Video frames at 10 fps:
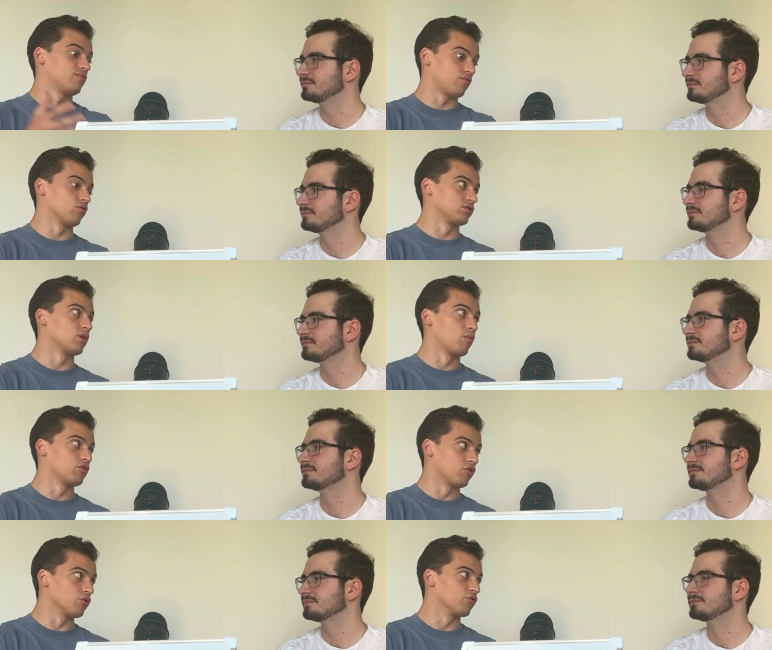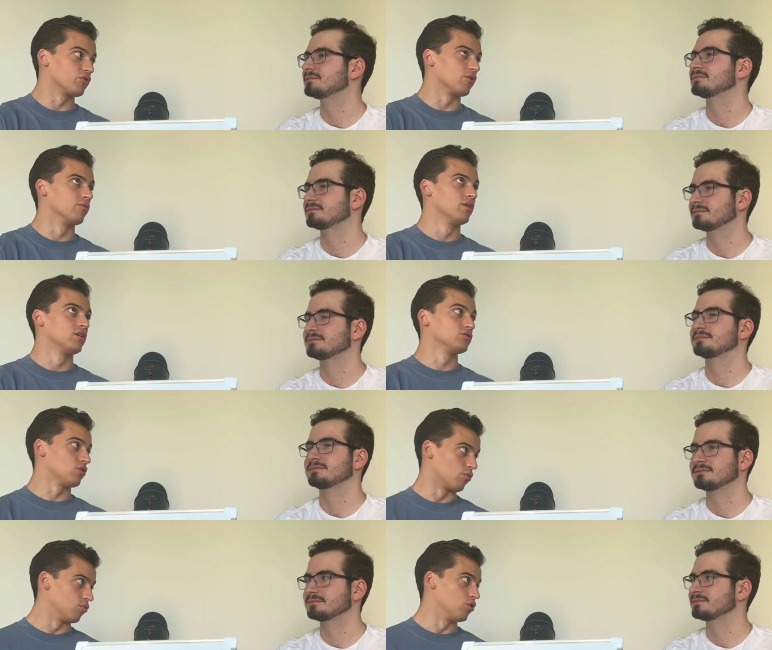Speaker 1: for someone to do so.
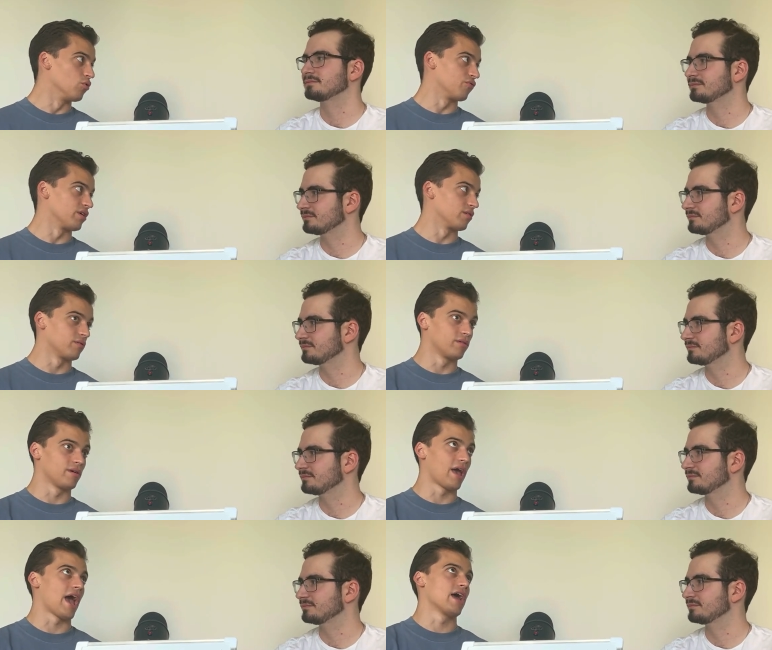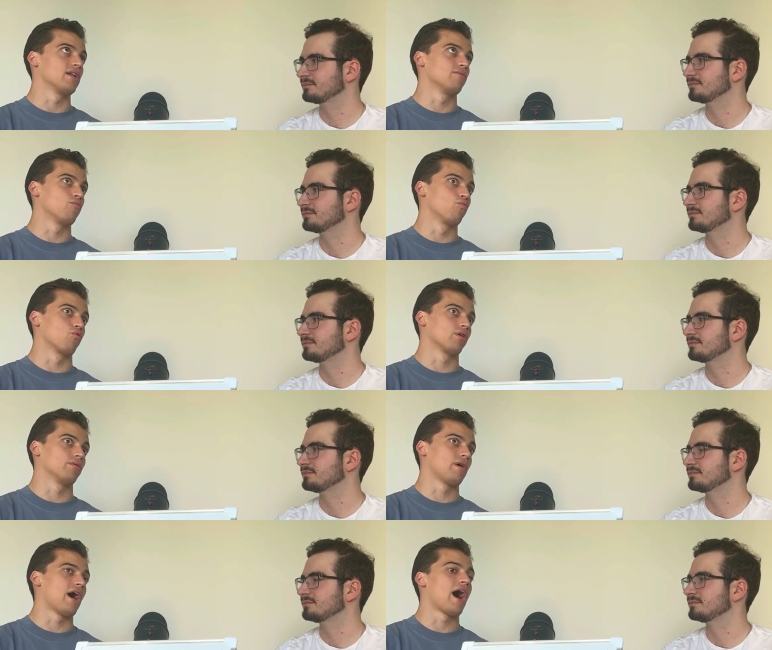So Luffy, and
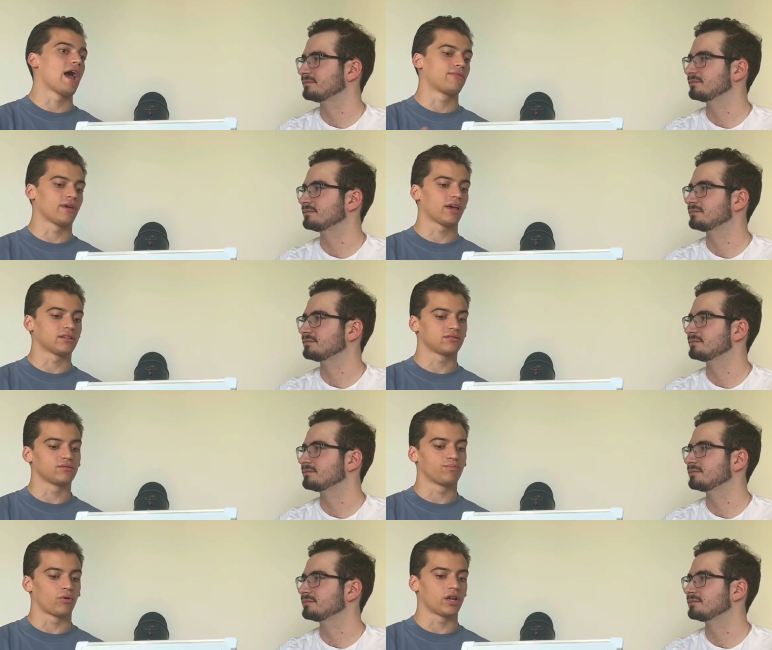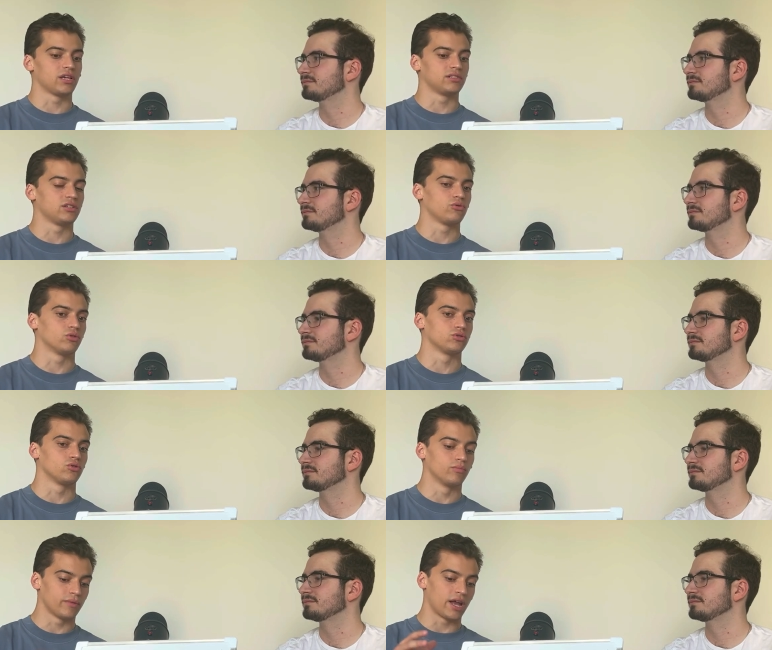we're I, think it's pretty easy to
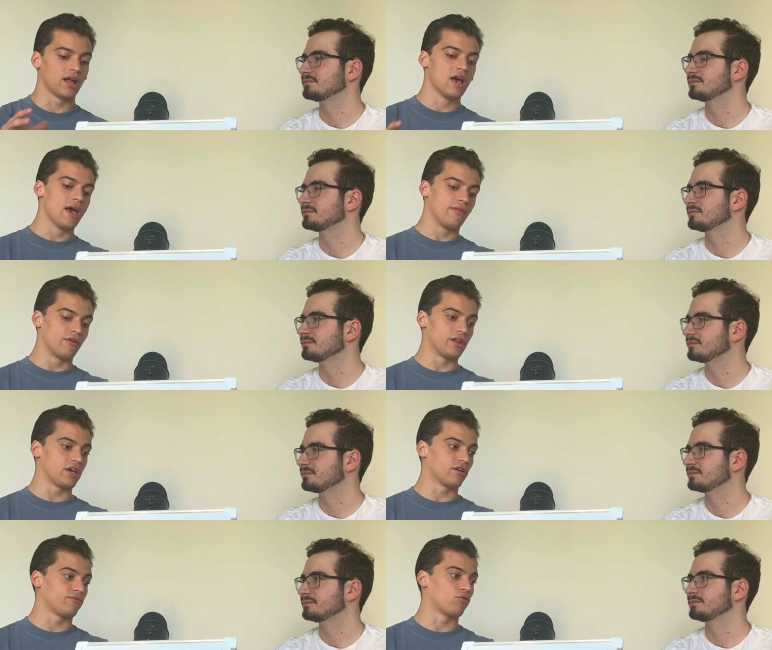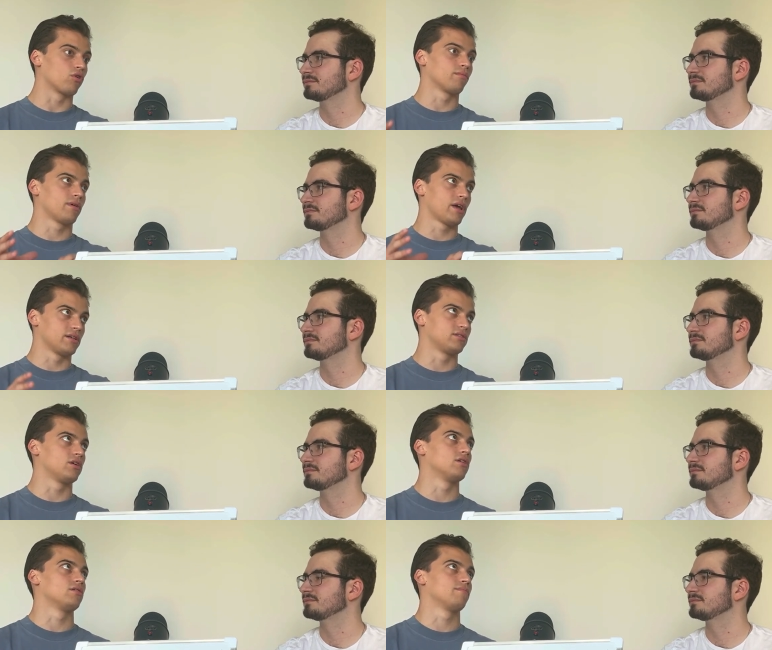assume that the Nika form is
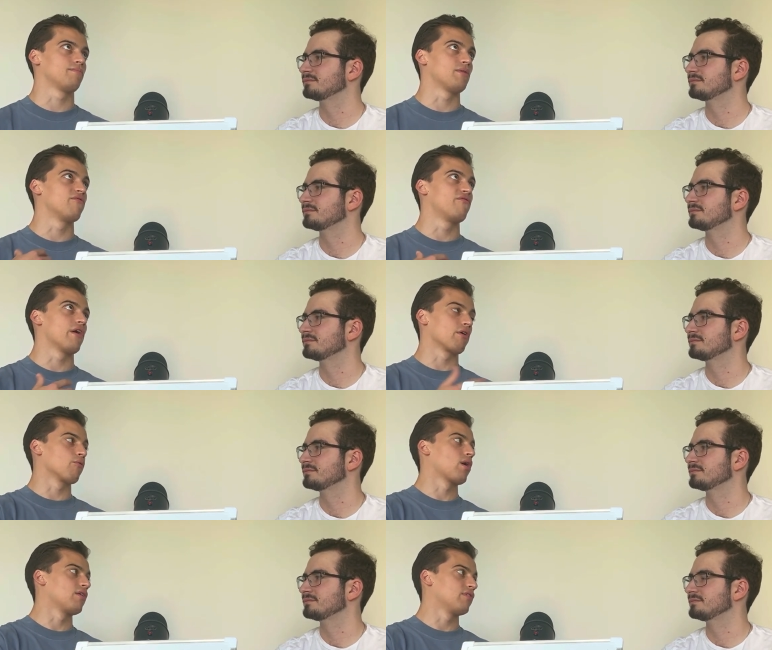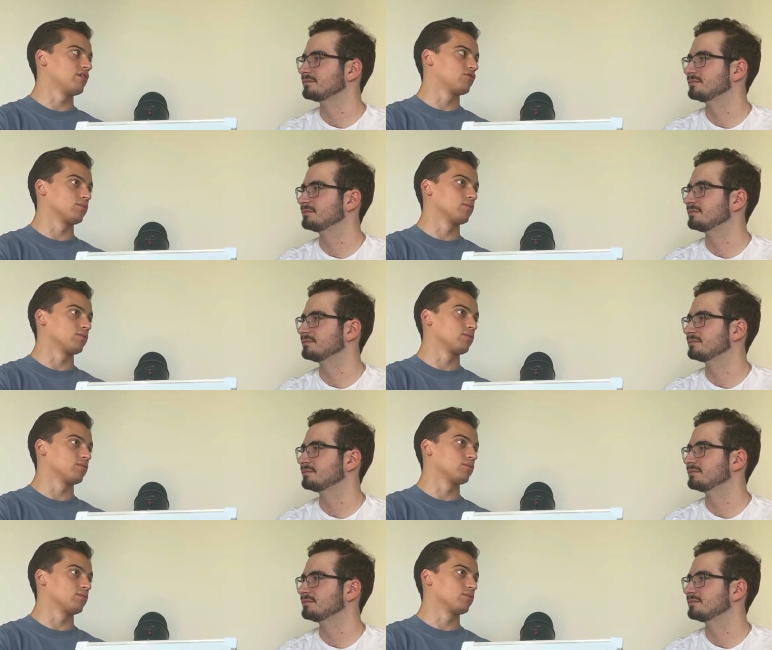gonna be very relevant in